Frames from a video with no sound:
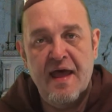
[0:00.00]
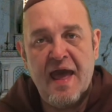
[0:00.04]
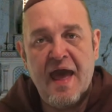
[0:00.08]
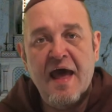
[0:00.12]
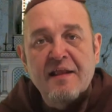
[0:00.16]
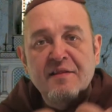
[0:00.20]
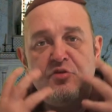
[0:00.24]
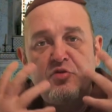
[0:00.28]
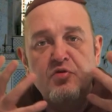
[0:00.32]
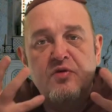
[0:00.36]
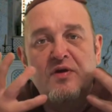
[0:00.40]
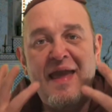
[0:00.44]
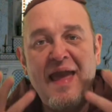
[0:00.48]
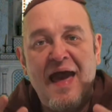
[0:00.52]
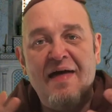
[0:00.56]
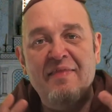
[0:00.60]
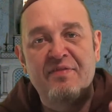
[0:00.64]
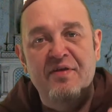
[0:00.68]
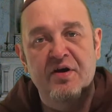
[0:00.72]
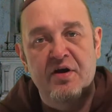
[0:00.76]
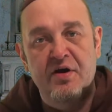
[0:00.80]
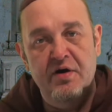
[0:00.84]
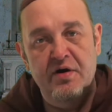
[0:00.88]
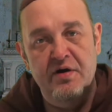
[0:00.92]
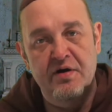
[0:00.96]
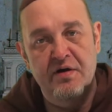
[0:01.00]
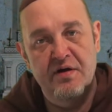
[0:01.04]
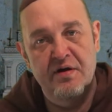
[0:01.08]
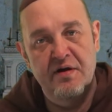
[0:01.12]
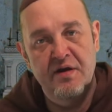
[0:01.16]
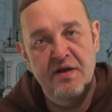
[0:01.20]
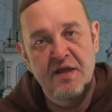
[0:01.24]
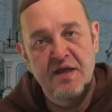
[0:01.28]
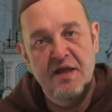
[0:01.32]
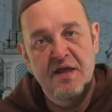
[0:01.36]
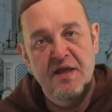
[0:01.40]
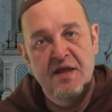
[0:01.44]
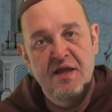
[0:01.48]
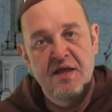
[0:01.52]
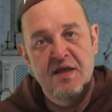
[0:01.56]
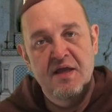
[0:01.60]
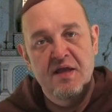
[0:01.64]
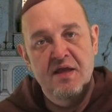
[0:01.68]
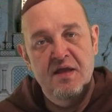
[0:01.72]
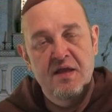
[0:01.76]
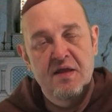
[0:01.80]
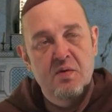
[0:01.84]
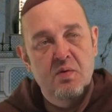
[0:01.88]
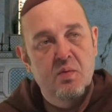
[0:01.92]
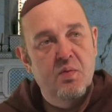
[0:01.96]
and together
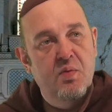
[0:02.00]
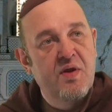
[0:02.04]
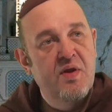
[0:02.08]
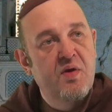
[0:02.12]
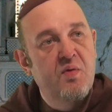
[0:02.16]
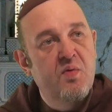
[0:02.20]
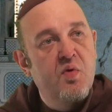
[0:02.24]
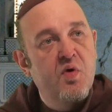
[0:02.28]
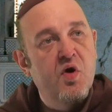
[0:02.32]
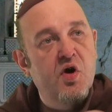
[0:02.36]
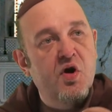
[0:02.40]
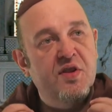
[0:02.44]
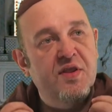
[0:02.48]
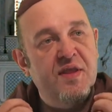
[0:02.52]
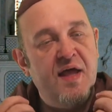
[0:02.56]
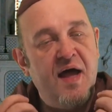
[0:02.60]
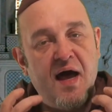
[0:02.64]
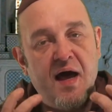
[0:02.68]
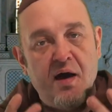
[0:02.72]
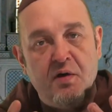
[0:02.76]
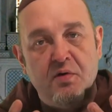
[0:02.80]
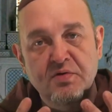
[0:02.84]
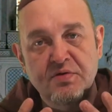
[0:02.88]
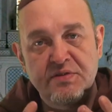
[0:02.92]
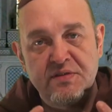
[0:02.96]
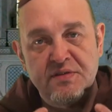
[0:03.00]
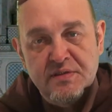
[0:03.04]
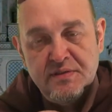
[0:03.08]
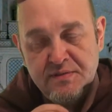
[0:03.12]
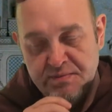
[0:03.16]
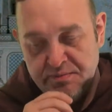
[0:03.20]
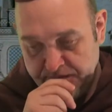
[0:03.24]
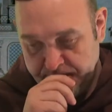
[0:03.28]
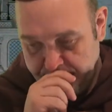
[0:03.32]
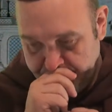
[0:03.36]
we worked out